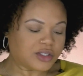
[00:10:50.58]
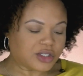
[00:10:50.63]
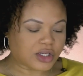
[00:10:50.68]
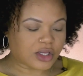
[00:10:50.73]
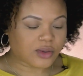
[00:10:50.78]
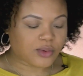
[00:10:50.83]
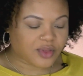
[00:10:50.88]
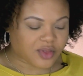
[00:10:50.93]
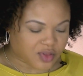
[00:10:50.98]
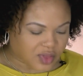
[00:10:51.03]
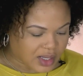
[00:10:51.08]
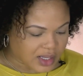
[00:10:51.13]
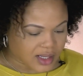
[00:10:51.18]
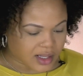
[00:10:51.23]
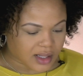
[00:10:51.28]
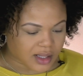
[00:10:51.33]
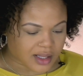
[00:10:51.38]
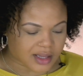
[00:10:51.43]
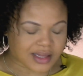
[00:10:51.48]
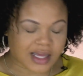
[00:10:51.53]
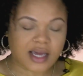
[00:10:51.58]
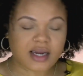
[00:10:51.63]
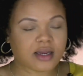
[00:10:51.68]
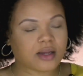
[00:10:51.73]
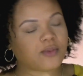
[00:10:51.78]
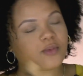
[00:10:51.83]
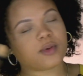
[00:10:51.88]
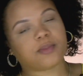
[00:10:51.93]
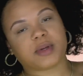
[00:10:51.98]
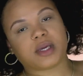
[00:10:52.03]
do you think that
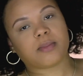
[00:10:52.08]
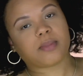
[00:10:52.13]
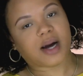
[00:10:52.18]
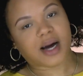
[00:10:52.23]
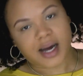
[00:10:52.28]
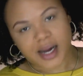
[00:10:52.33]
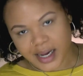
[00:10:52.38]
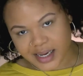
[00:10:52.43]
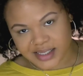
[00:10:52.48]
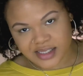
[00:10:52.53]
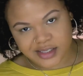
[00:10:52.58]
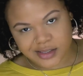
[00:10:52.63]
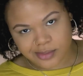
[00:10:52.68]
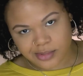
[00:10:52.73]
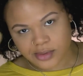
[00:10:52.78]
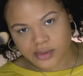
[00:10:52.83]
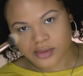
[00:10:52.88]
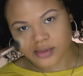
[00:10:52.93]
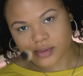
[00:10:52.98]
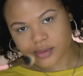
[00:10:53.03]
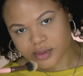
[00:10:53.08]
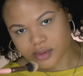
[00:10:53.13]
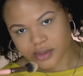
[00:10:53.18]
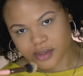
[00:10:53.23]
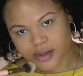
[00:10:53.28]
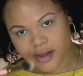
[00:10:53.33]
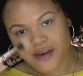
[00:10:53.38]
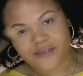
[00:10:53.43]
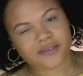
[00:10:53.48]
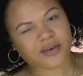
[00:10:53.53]
it would be possible
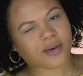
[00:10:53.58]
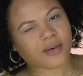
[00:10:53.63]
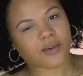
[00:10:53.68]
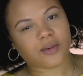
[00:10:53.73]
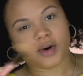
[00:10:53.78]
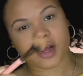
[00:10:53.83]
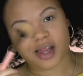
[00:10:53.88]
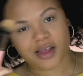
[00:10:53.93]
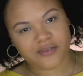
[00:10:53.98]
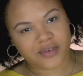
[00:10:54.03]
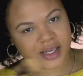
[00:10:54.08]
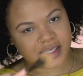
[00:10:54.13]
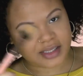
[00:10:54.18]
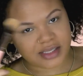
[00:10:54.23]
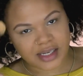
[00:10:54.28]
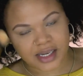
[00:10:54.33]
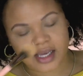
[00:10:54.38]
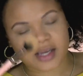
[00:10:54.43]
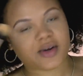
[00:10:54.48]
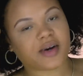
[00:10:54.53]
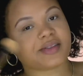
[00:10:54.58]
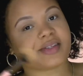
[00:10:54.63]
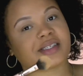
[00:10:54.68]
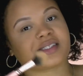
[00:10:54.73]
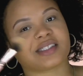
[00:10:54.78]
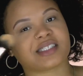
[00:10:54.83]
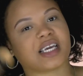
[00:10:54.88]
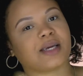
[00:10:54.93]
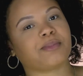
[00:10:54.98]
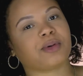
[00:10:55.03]
for all of us to get on the
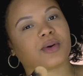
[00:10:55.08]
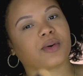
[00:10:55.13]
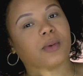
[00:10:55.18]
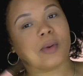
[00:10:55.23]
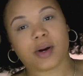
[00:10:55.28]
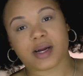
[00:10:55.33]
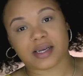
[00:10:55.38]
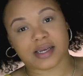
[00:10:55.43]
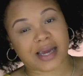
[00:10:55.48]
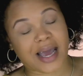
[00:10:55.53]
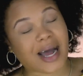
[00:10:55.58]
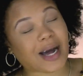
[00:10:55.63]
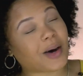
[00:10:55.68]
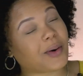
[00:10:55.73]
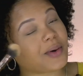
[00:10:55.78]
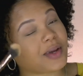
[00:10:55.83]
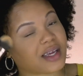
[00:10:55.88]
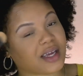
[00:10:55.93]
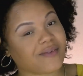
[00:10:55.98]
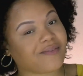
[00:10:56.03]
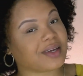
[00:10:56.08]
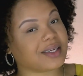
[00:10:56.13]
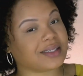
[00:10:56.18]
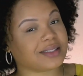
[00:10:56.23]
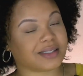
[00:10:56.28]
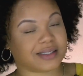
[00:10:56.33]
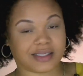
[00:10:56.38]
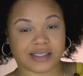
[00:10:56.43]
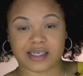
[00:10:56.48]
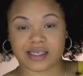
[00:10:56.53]
same accord now,
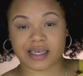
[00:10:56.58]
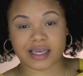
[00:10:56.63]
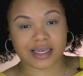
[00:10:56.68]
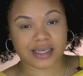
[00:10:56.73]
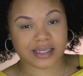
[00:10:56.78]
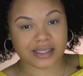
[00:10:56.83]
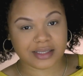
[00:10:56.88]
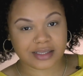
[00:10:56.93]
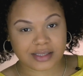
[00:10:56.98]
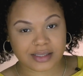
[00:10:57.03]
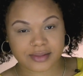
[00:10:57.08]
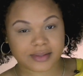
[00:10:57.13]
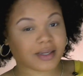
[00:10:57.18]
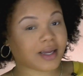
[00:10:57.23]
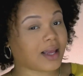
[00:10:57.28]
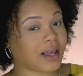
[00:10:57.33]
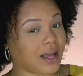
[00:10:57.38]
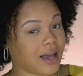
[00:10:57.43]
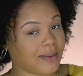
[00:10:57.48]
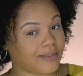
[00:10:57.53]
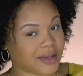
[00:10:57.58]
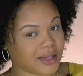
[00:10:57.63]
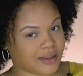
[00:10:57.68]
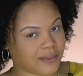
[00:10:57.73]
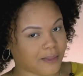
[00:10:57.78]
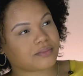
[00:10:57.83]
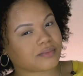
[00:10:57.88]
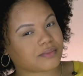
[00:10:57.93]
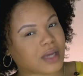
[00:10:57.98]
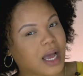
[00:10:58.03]
given today's climate?
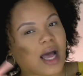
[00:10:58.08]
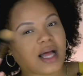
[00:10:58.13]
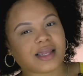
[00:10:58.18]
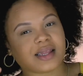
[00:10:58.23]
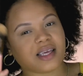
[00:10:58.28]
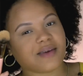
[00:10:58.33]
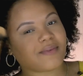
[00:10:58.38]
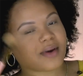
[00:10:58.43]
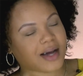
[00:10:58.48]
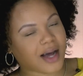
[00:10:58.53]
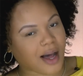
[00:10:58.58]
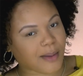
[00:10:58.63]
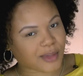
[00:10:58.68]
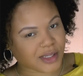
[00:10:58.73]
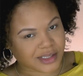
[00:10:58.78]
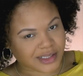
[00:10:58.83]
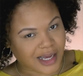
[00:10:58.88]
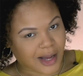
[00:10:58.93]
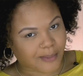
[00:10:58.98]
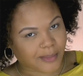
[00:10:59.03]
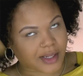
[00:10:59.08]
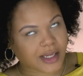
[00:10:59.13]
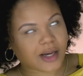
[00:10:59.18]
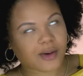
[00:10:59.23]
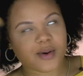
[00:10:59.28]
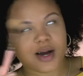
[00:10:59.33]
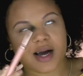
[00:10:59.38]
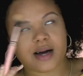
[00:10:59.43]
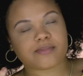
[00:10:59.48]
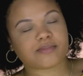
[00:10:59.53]
Leave a comment down
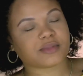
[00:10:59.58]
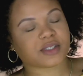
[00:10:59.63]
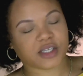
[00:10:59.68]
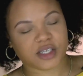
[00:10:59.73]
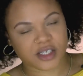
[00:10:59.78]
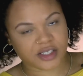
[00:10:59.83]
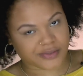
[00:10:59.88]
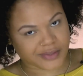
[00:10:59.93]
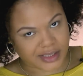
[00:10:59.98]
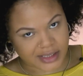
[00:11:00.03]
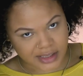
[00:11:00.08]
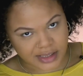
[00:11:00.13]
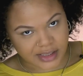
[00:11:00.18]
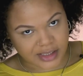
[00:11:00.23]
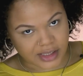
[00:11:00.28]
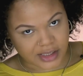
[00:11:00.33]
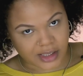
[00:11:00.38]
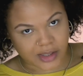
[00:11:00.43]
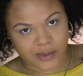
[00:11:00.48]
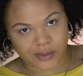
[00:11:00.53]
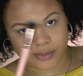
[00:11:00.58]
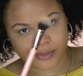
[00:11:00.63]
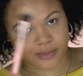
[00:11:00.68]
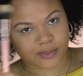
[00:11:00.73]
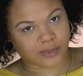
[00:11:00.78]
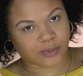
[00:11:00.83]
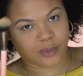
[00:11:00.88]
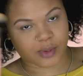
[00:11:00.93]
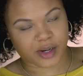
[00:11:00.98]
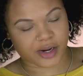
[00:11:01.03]
below. I'm curious to know
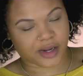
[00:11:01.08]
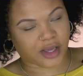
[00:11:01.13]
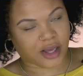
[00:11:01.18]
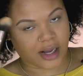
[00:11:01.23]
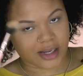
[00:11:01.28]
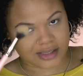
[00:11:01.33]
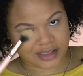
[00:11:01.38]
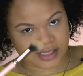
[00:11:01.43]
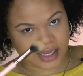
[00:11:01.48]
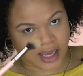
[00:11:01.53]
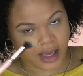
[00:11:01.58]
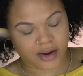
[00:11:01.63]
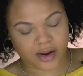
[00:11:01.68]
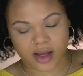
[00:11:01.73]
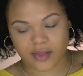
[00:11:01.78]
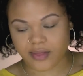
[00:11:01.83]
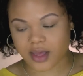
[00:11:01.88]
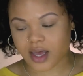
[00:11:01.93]
where y'all stand on